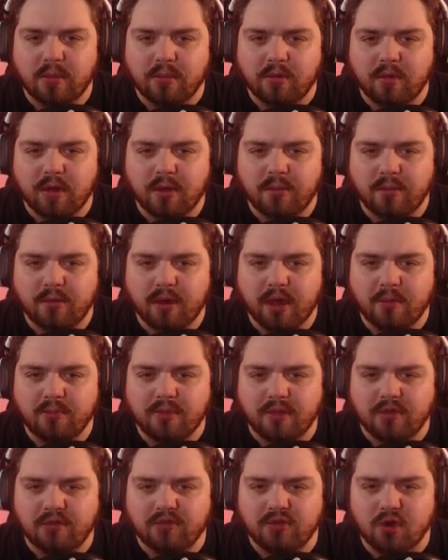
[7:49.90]
crap, crap.
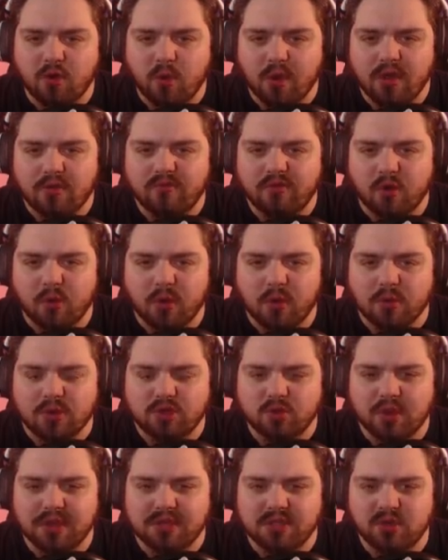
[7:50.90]
There's no way of knowing
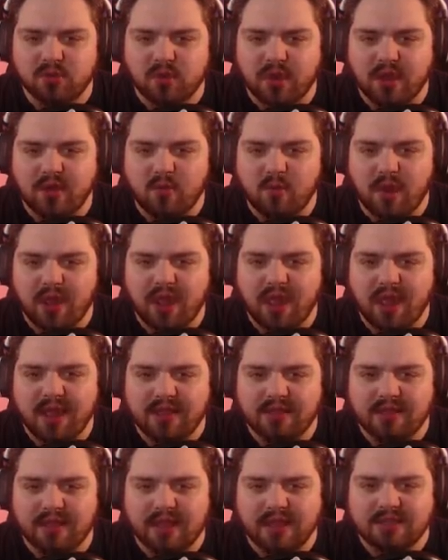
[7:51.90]
which way is the right way
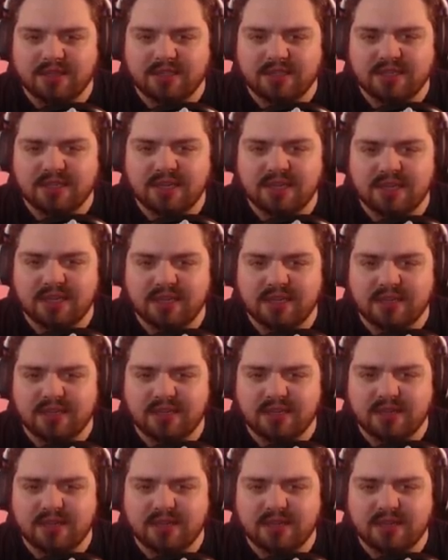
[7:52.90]
until I see it.